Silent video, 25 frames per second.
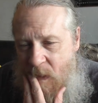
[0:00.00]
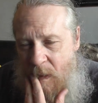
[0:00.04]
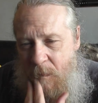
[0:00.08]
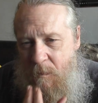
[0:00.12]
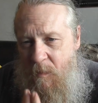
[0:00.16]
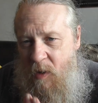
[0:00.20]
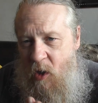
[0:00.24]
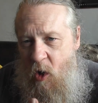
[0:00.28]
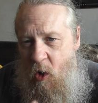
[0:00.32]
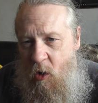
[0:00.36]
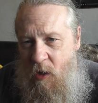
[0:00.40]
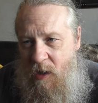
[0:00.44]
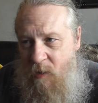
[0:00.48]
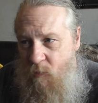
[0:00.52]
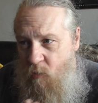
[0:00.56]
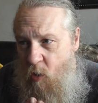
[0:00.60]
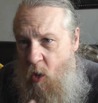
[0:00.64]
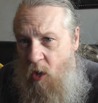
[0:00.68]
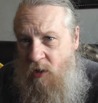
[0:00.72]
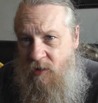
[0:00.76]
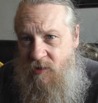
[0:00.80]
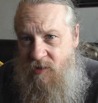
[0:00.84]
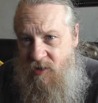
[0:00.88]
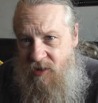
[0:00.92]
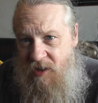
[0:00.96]

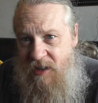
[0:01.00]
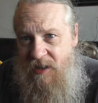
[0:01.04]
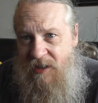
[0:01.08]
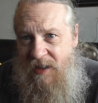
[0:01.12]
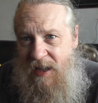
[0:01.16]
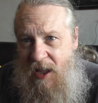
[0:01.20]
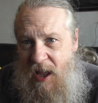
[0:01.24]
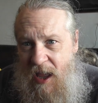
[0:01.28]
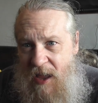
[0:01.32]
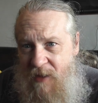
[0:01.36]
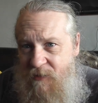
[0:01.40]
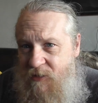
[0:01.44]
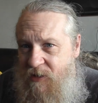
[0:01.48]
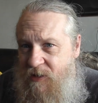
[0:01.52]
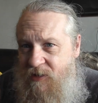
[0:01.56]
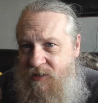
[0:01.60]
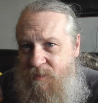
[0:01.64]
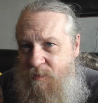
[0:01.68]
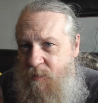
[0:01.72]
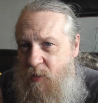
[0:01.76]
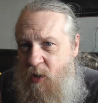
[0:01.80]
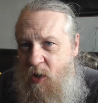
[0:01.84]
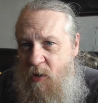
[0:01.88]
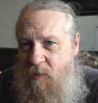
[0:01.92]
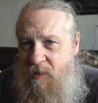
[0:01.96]
Every
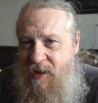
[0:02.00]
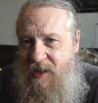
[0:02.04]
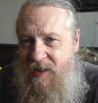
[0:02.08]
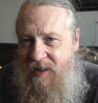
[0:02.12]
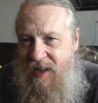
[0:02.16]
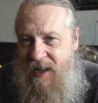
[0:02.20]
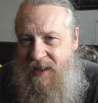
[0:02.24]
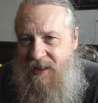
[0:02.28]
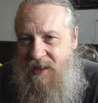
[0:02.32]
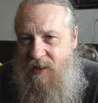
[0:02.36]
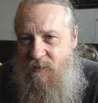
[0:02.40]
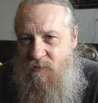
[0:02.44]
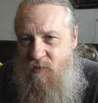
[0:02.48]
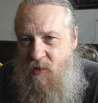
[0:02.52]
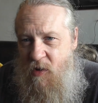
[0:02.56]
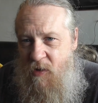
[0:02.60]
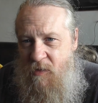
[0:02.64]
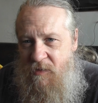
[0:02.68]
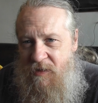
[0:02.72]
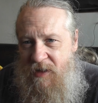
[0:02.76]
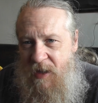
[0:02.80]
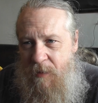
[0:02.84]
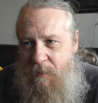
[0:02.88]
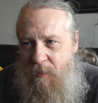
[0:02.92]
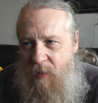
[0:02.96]
brew he did, he
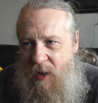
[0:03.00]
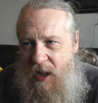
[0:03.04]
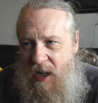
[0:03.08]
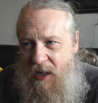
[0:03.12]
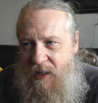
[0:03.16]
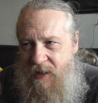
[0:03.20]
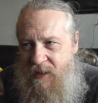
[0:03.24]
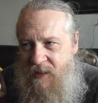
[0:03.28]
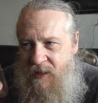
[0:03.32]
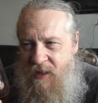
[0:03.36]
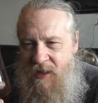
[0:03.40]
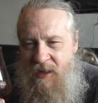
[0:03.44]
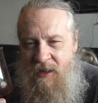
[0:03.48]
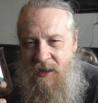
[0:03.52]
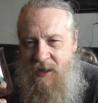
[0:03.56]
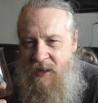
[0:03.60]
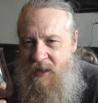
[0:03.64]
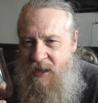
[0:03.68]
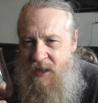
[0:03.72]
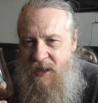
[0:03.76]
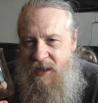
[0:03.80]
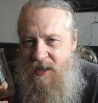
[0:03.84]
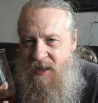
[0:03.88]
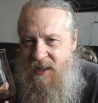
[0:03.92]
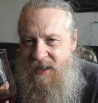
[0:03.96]
ruined it by
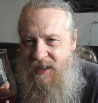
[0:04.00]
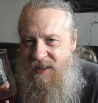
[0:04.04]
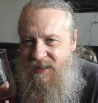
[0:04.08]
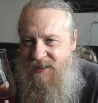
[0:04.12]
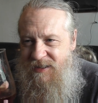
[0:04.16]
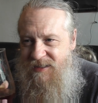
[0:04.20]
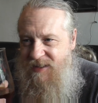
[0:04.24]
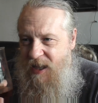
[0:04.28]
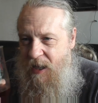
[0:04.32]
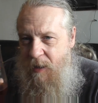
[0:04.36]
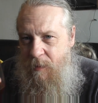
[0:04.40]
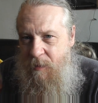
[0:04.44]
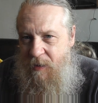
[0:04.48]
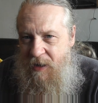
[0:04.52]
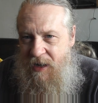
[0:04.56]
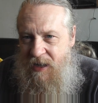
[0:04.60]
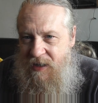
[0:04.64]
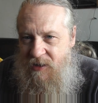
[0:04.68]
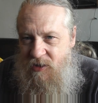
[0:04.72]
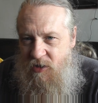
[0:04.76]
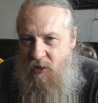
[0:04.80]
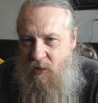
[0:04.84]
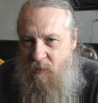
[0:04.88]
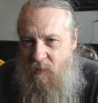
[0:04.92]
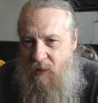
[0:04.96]
dipping
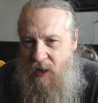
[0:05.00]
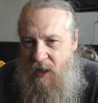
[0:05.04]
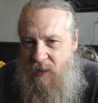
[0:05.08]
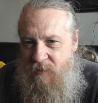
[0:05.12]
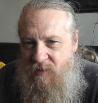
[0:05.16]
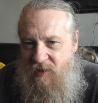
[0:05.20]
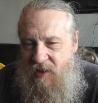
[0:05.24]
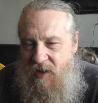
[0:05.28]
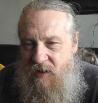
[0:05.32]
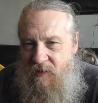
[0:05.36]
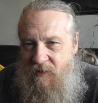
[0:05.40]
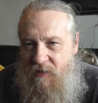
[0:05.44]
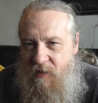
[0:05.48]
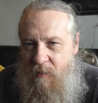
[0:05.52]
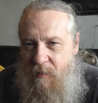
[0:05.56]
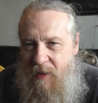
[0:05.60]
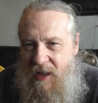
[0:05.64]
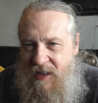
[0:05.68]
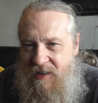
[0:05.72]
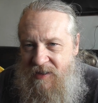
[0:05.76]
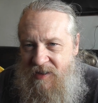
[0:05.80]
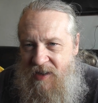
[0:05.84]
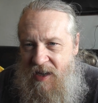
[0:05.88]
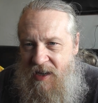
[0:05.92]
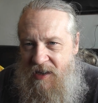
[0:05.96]
into it while it was in the
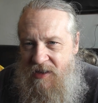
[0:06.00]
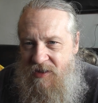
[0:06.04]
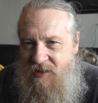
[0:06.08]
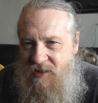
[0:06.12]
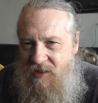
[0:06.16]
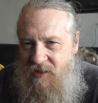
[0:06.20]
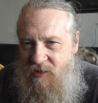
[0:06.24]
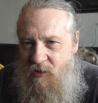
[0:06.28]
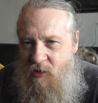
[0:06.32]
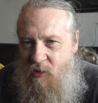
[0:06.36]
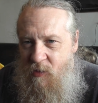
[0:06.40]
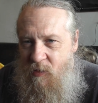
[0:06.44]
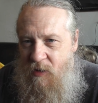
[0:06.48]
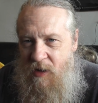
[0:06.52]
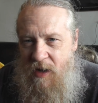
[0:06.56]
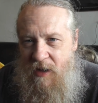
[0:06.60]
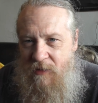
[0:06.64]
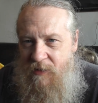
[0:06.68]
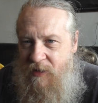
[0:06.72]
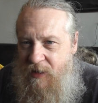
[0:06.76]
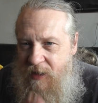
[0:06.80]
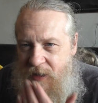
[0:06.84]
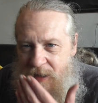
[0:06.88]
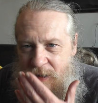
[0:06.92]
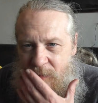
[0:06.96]
fermentation or
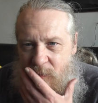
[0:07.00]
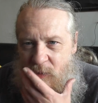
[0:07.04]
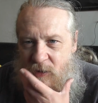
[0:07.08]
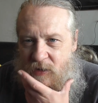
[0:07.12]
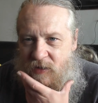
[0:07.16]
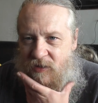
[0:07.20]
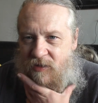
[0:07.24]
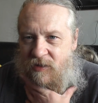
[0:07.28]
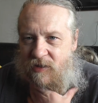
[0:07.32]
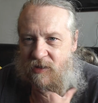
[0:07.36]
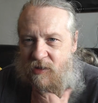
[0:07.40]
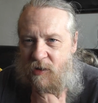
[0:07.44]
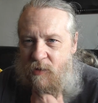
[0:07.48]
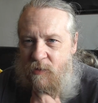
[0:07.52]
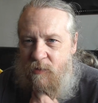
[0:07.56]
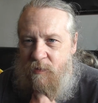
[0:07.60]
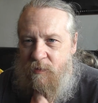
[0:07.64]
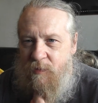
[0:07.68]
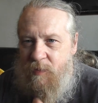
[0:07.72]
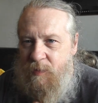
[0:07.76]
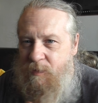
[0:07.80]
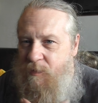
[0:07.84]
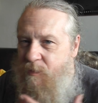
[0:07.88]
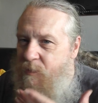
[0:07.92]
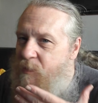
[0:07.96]
whatever, and he wasn't, you know,
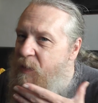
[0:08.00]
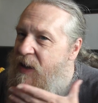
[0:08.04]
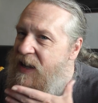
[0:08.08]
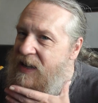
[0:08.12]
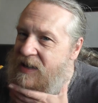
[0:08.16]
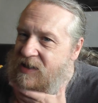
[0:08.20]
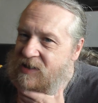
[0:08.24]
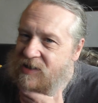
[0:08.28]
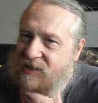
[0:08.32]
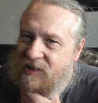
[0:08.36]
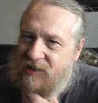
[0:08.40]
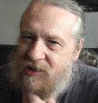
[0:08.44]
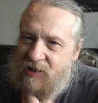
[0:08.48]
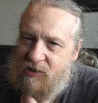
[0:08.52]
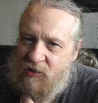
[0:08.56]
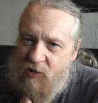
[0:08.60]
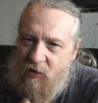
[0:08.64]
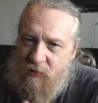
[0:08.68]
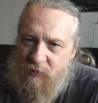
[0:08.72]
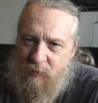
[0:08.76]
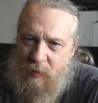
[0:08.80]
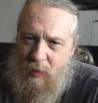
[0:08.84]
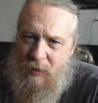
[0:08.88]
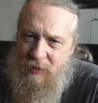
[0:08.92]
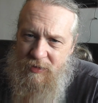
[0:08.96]
patient
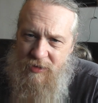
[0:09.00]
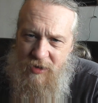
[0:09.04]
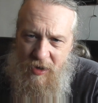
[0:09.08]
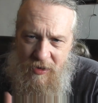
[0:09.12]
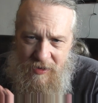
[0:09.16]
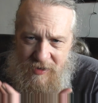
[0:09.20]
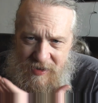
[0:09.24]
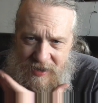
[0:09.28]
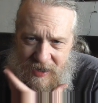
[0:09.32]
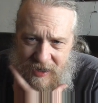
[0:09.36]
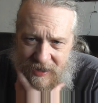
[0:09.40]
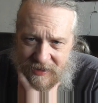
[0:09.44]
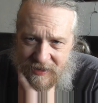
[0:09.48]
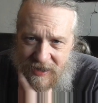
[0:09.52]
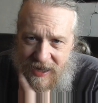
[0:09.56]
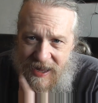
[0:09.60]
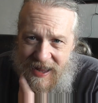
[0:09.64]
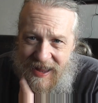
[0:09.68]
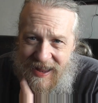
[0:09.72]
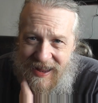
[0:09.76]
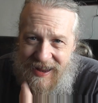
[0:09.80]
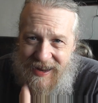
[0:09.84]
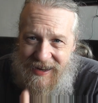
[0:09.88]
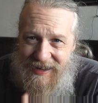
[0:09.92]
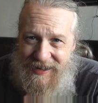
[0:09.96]
enough. Well, as long as it had a
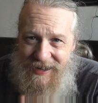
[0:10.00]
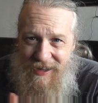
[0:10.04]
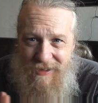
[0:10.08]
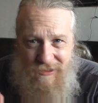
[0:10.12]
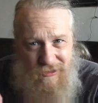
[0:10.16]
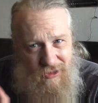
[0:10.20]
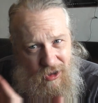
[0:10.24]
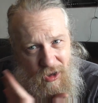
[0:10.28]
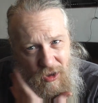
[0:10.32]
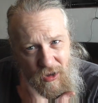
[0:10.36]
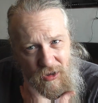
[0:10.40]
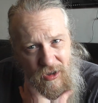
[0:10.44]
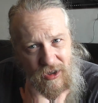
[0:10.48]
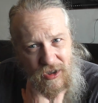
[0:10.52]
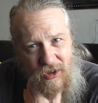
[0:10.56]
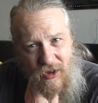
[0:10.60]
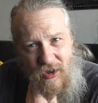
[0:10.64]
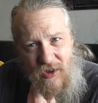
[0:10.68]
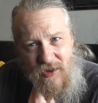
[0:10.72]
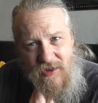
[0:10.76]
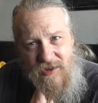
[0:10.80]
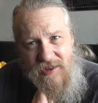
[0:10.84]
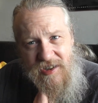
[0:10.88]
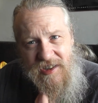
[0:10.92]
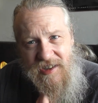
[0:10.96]
high alcoholic
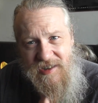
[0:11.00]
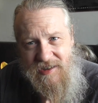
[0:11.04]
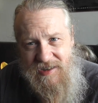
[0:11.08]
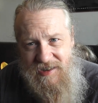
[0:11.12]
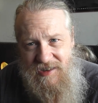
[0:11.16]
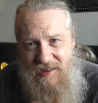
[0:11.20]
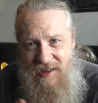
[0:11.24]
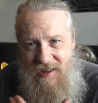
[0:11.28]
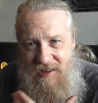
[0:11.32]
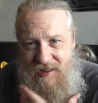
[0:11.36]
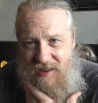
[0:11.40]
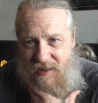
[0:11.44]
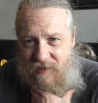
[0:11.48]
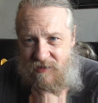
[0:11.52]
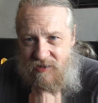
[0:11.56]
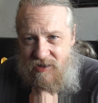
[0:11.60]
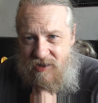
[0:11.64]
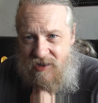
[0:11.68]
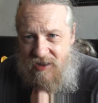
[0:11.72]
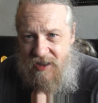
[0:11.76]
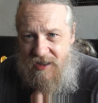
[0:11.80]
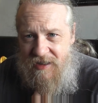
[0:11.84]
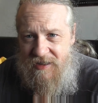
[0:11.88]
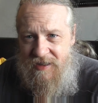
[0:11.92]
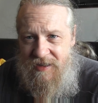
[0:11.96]
content, he didn't give a
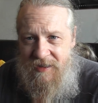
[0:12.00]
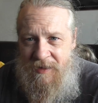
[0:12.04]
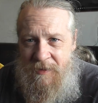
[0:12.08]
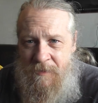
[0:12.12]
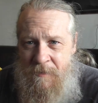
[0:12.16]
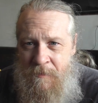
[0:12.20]
shit.